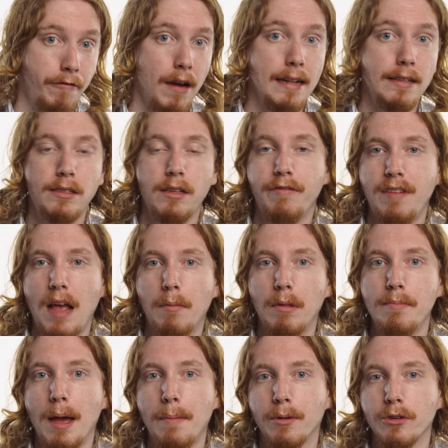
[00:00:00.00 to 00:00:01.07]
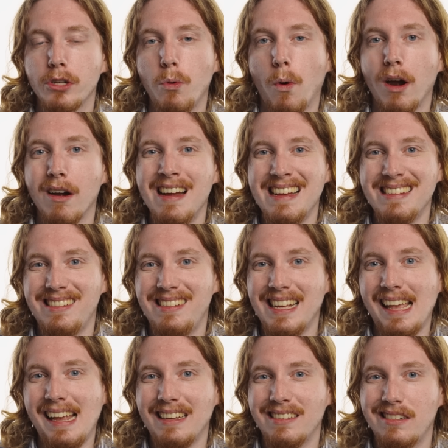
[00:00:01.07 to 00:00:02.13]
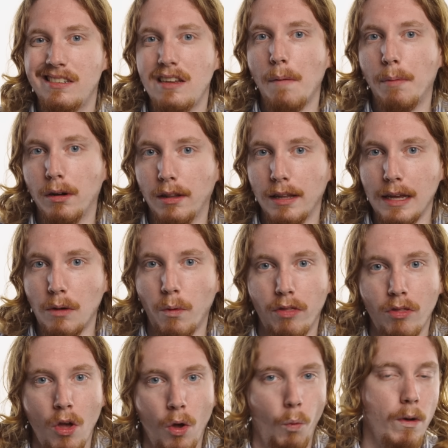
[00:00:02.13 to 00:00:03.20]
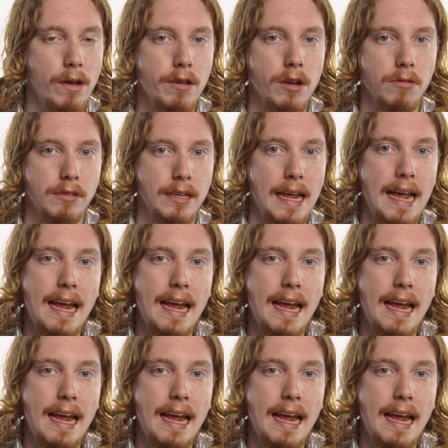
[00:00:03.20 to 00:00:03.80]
friends and family members who are sticking stubbornly with Windows and